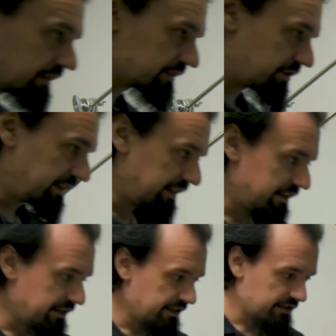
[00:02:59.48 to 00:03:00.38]
So I need it
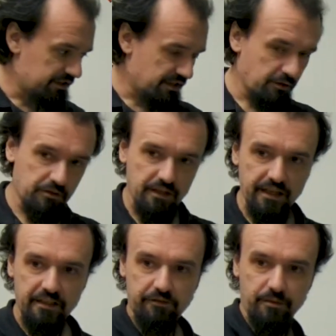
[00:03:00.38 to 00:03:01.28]
here just so the
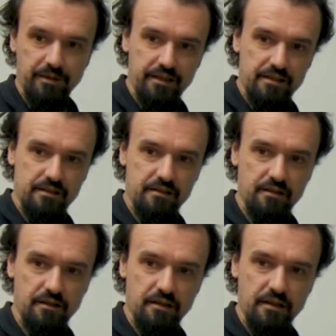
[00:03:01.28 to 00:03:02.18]
light from this,
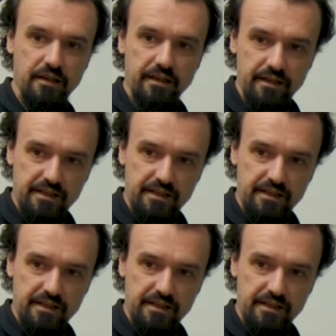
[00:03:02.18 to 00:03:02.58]
it